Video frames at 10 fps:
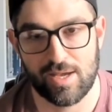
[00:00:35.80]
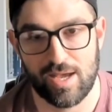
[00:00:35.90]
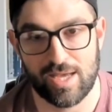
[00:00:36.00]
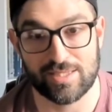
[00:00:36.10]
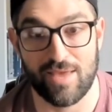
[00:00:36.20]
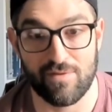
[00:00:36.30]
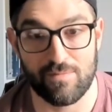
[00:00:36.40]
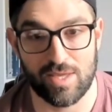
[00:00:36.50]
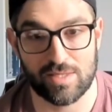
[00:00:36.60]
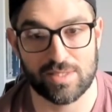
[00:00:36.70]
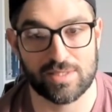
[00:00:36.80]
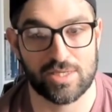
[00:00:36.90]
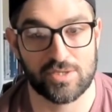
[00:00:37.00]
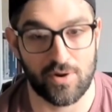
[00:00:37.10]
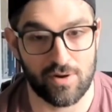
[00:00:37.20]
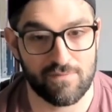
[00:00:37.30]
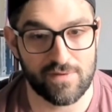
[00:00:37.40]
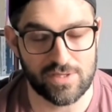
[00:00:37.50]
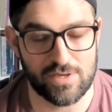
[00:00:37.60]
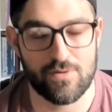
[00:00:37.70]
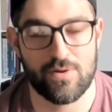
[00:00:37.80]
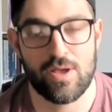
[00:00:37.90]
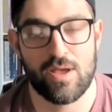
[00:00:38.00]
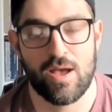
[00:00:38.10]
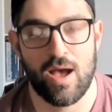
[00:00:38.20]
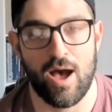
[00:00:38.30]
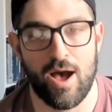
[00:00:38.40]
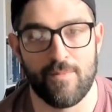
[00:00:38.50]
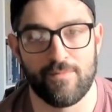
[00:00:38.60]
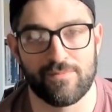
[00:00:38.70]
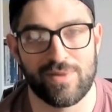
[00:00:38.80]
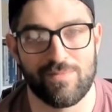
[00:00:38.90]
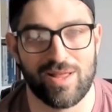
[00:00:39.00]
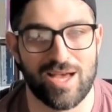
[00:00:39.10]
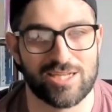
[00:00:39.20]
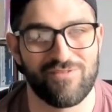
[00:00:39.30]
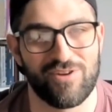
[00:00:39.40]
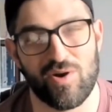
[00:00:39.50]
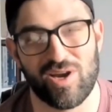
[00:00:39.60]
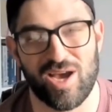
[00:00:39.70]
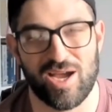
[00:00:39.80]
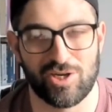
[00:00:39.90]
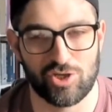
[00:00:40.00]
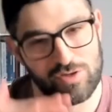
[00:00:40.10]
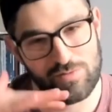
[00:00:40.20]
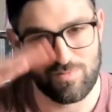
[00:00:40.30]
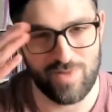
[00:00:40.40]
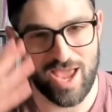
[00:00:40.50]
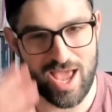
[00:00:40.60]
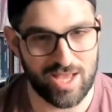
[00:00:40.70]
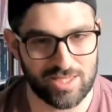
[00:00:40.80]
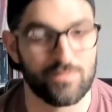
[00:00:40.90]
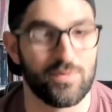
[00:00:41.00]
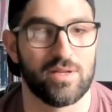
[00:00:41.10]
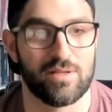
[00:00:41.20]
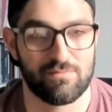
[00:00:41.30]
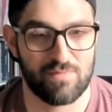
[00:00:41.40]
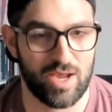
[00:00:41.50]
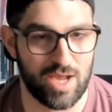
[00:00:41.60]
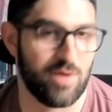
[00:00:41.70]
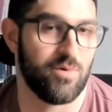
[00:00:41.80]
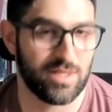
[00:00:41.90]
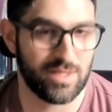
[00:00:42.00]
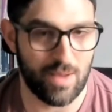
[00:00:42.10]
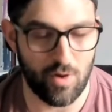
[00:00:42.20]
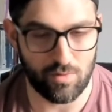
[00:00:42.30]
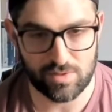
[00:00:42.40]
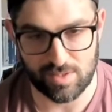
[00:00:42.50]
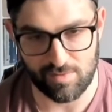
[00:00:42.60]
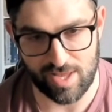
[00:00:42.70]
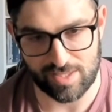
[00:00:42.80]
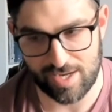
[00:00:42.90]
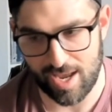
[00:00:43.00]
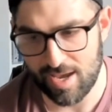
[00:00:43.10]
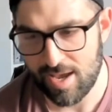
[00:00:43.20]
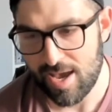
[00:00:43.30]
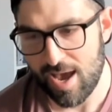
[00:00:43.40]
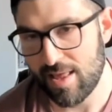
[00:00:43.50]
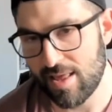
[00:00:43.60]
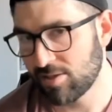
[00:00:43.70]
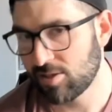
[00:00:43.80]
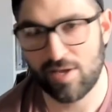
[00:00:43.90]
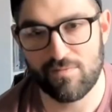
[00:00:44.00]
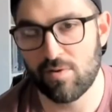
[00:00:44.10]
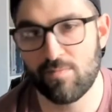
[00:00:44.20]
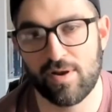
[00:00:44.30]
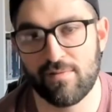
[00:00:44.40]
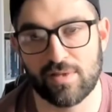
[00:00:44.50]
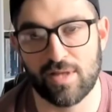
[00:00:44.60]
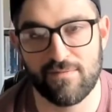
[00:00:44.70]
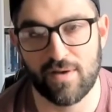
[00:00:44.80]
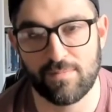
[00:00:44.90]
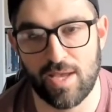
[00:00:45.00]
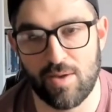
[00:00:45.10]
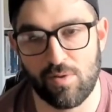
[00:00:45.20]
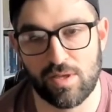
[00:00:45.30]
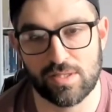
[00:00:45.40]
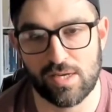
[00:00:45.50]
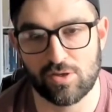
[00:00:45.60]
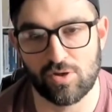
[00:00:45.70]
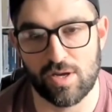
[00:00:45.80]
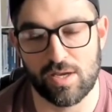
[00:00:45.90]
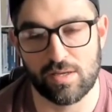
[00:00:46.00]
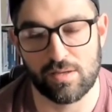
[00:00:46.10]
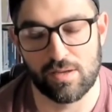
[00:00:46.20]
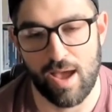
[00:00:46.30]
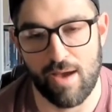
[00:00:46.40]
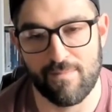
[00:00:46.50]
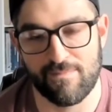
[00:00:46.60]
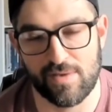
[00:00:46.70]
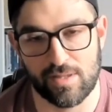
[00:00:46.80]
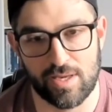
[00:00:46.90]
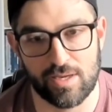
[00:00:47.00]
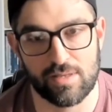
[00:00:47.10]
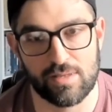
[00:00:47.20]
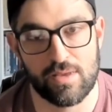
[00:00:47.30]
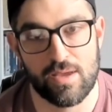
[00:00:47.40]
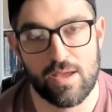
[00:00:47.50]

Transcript: has given me since I started physio. In my last video, I kind of showed with my hands, but I kind of want to demo some of that today and just give you a bit of a life update with this injury and how I'm feeling. And